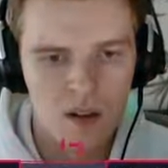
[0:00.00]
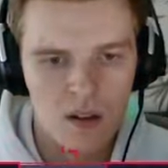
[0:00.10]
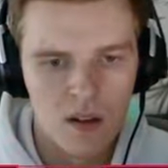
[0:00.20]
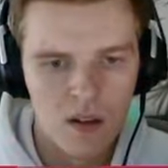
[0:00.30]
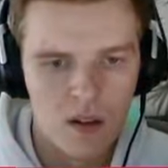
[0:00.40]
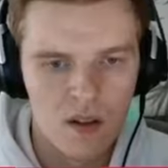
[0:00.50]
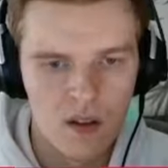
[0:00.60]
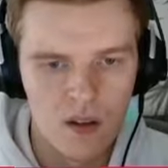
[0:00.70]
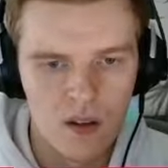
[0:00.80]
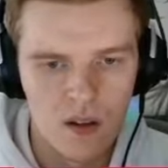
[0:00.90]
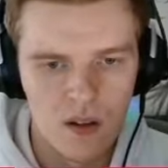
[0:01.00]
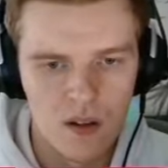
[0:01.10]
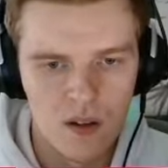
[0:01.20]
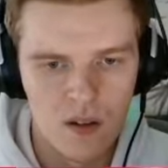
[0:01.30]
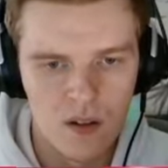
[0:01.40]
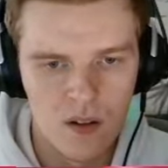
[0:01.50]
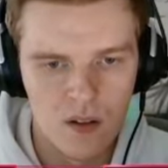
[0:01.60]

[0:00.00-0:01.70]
Nothing is said.